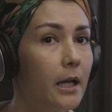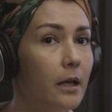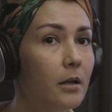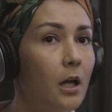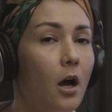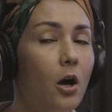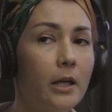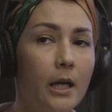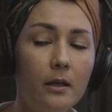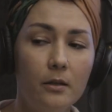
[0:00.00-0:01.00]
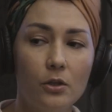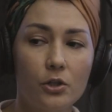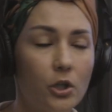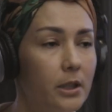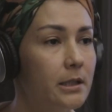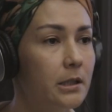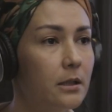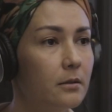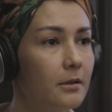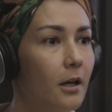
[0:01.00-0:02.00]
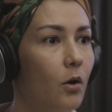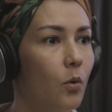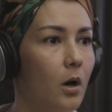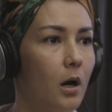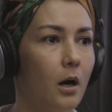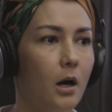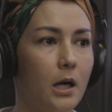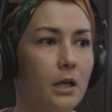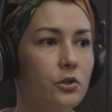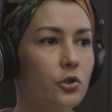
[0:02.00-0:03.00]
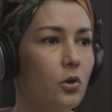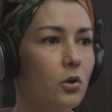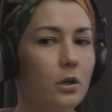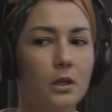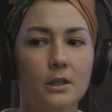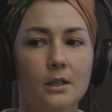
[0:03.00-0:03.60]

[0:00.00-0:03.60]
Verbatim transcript: and then okay, you're shortlisted wow, kanchong.